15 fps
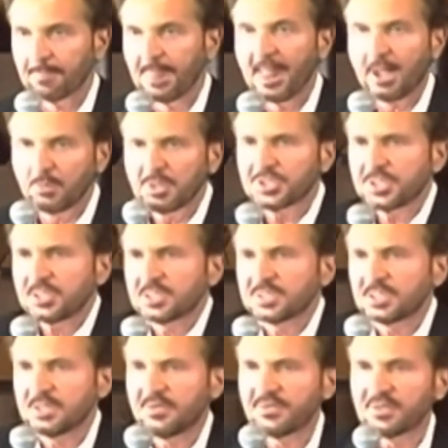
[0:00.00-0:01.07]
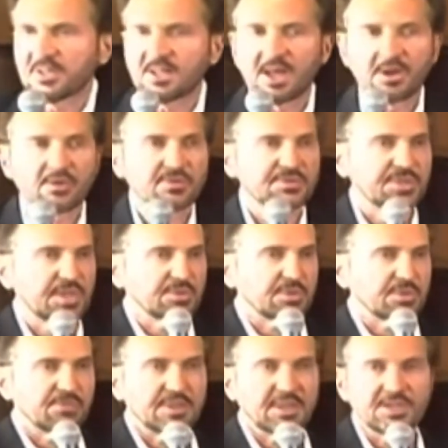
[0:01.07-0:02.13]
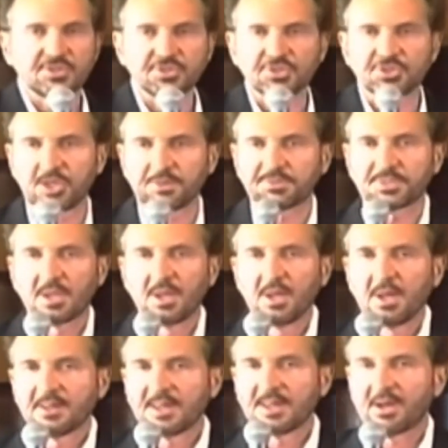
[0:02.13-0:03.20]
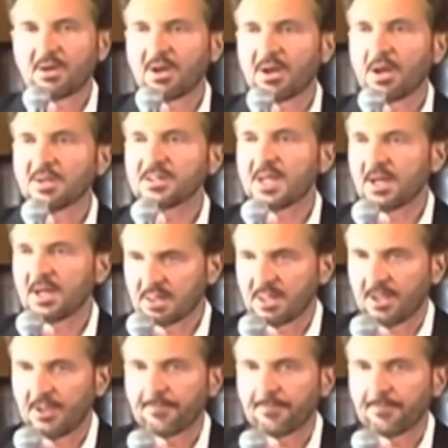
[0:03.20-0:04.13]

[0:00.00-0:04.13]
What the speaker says: And we see this even in heterosexual relationships that are unhealthy.